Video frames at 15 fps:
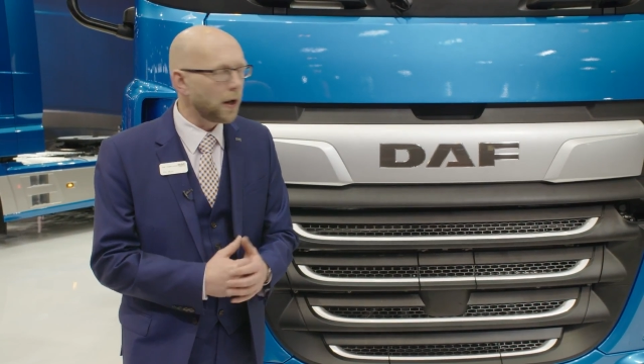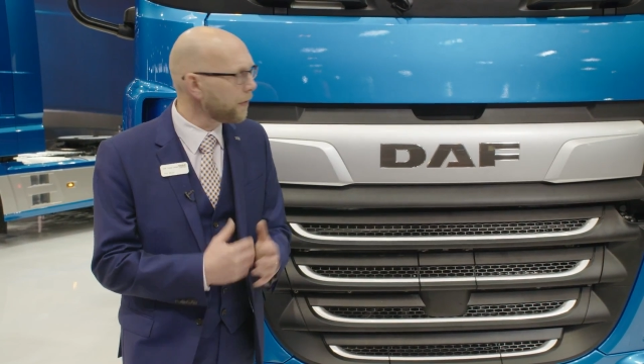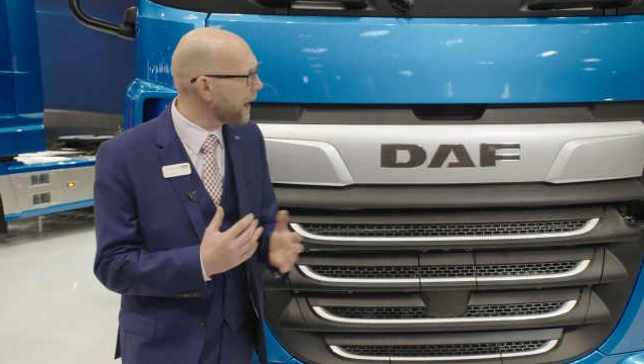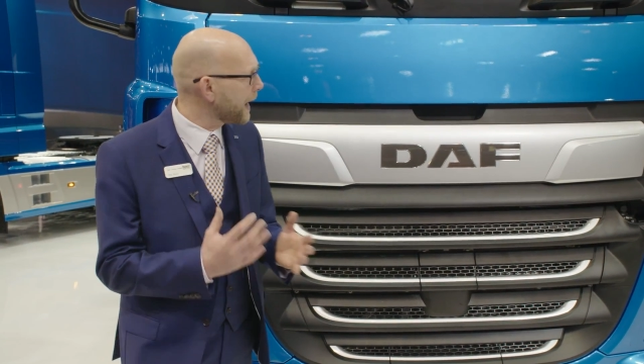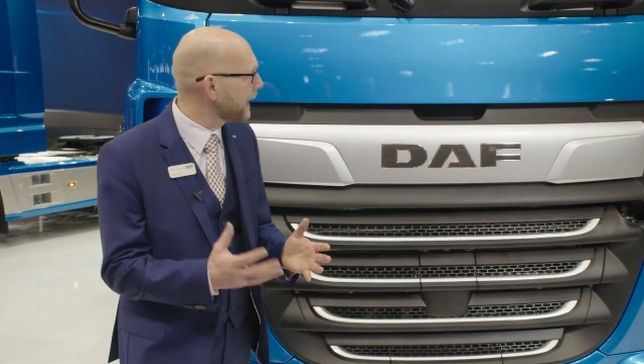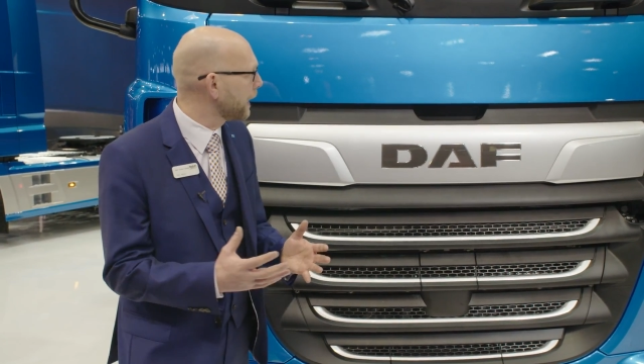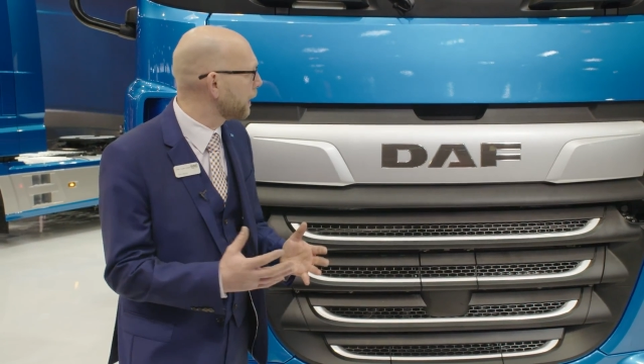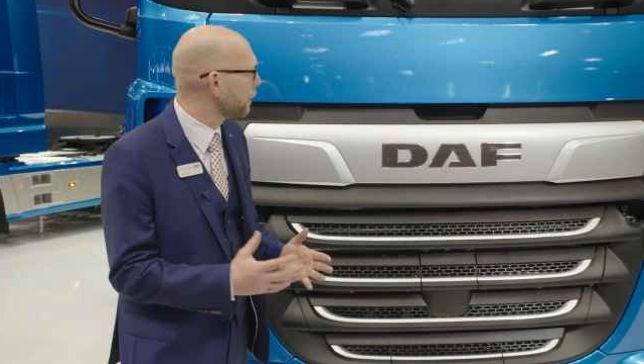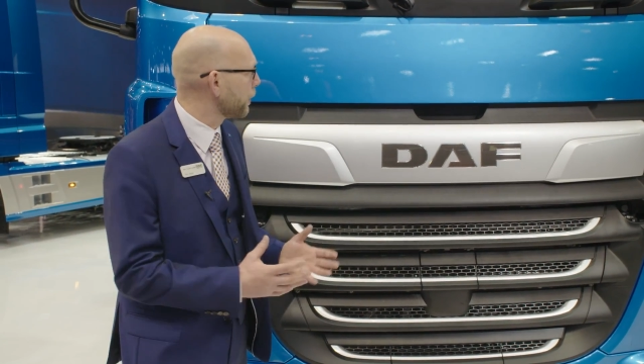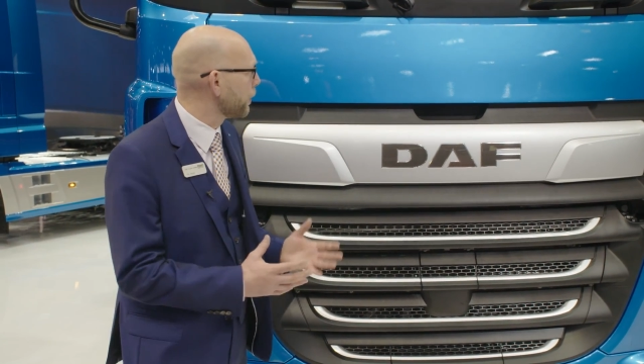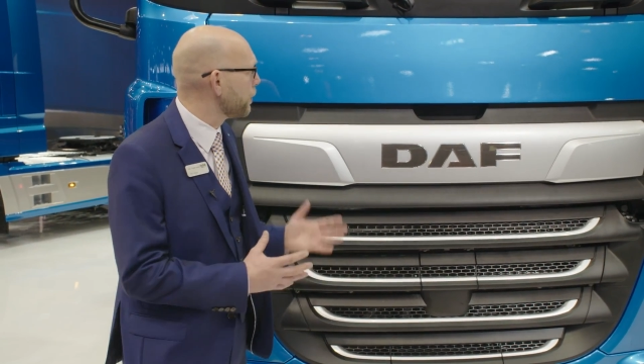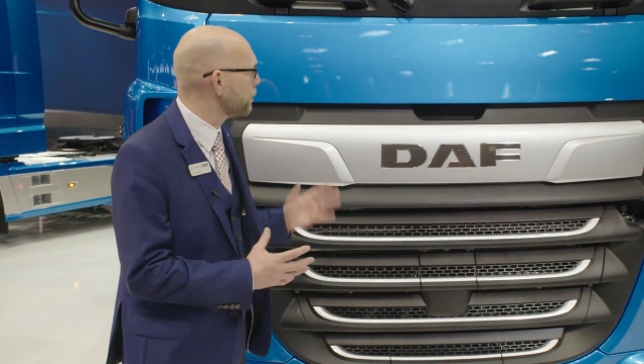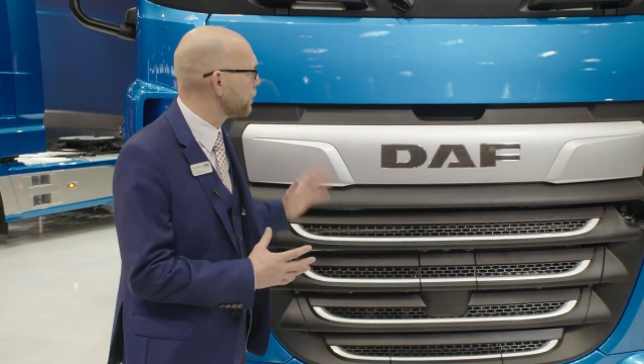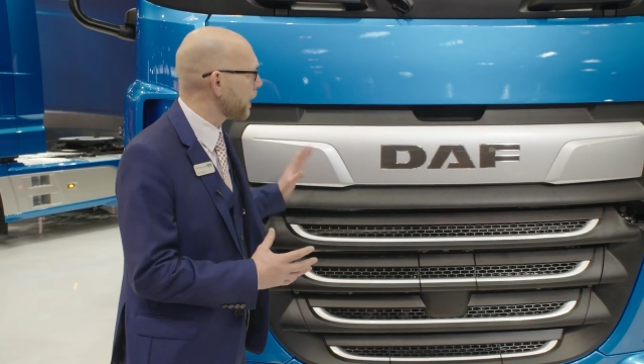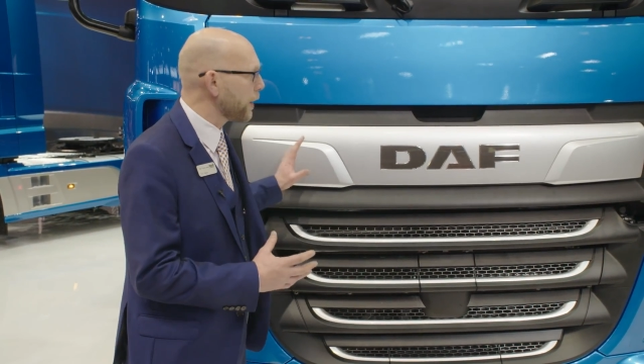and that
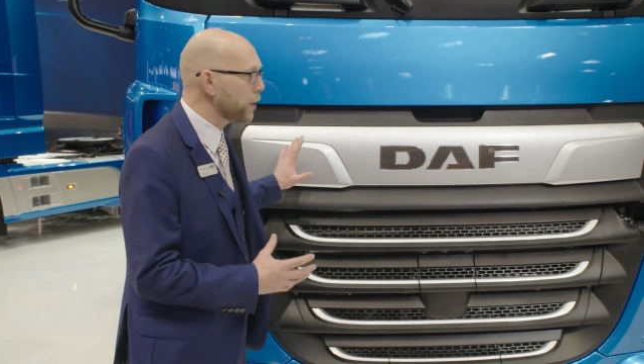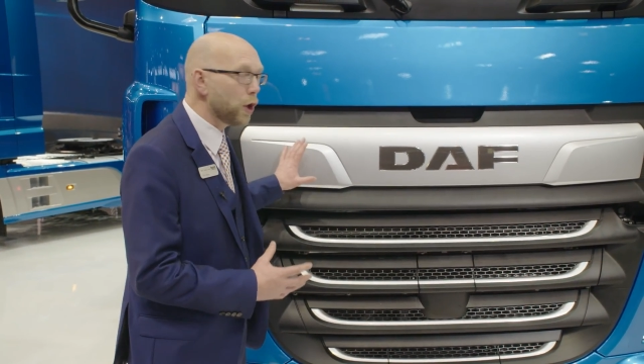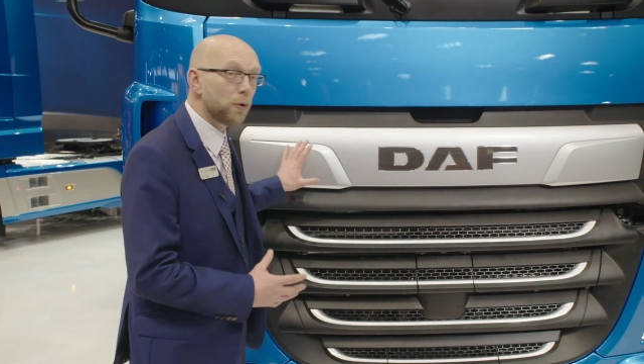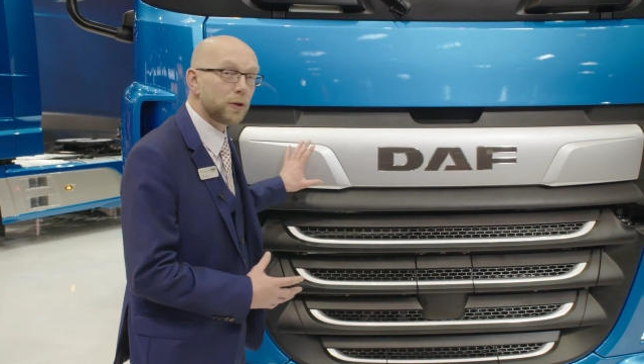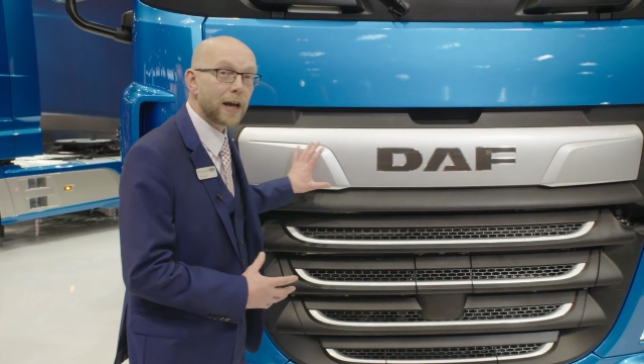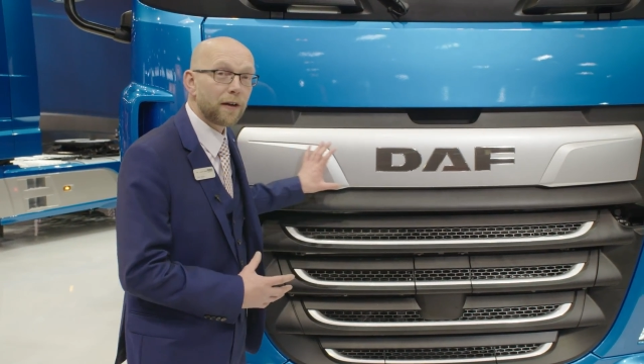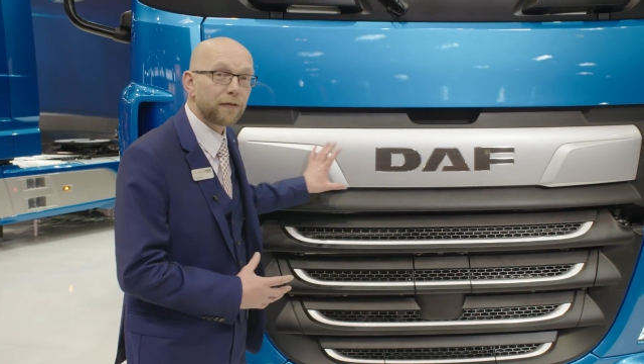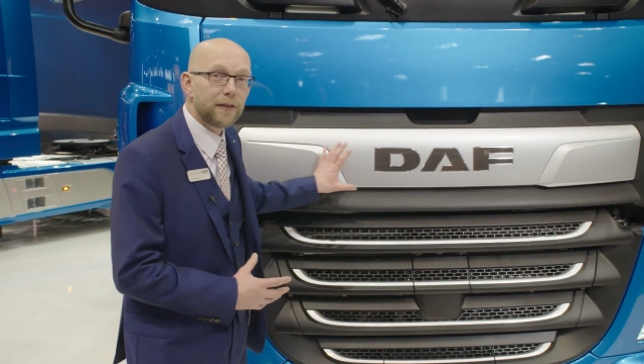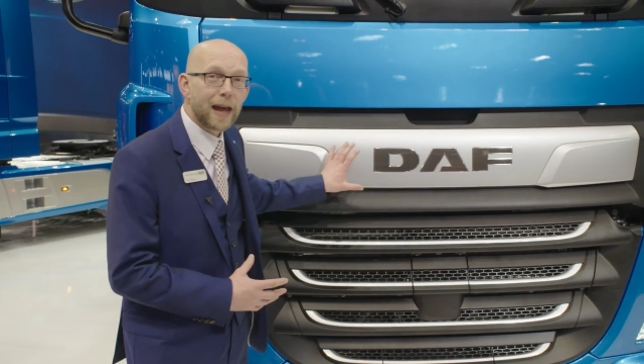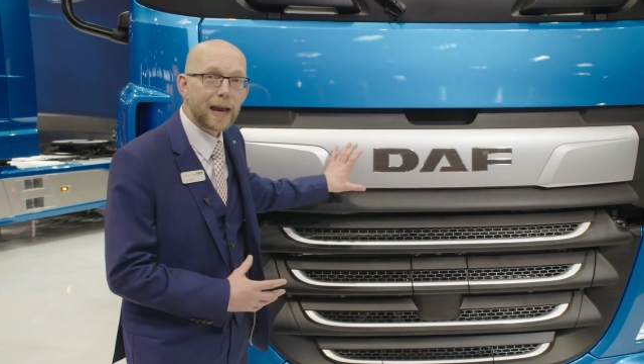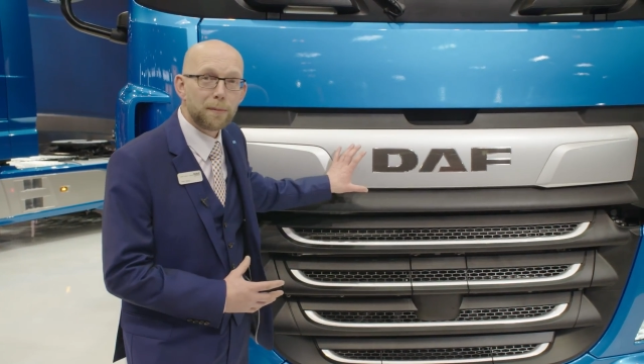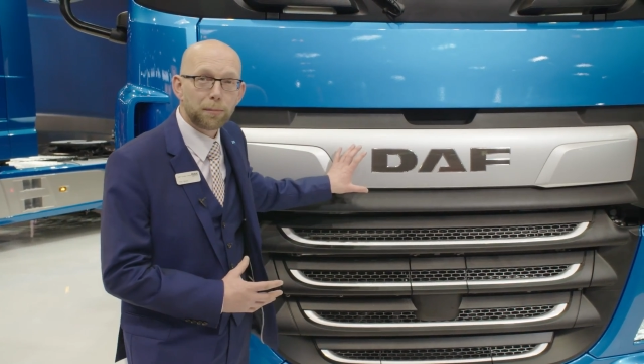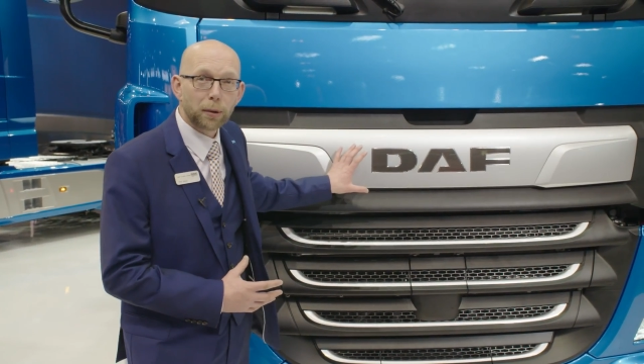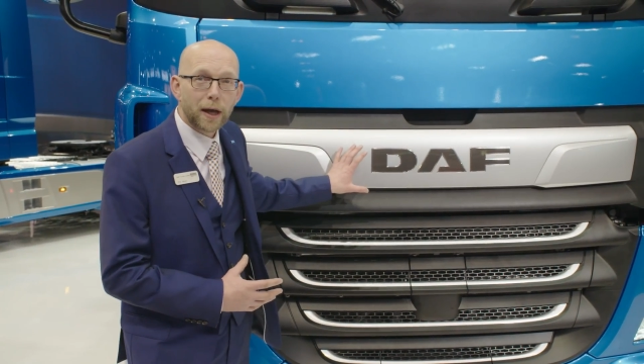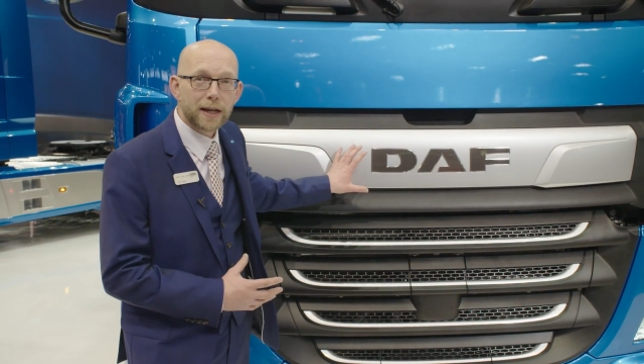includes a new DAF
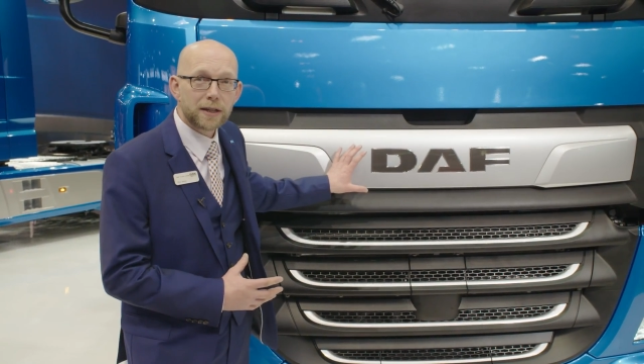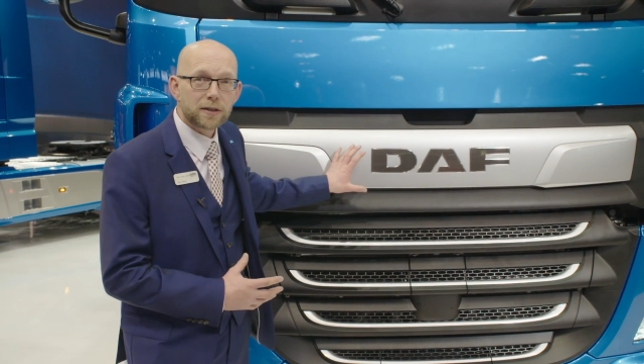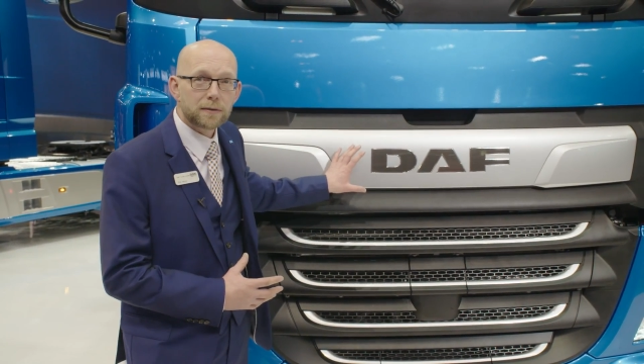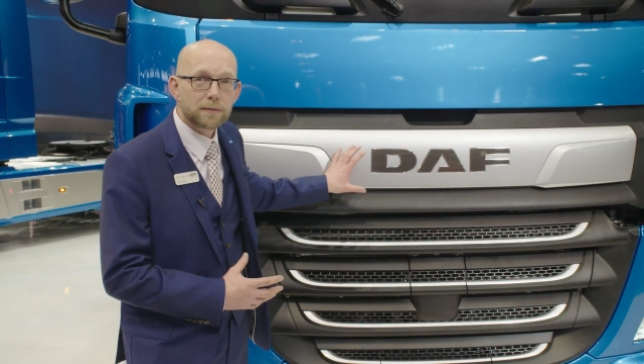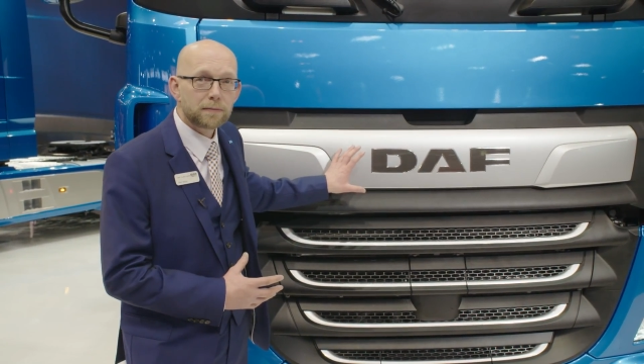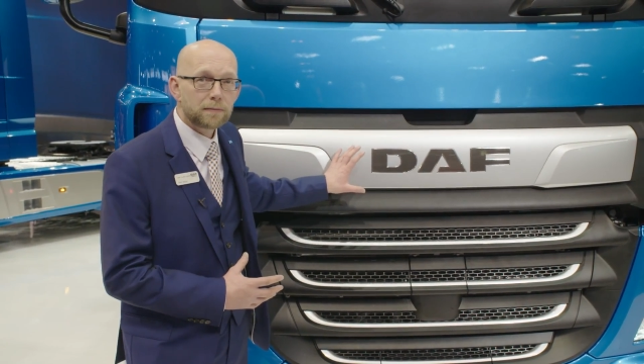nameplate,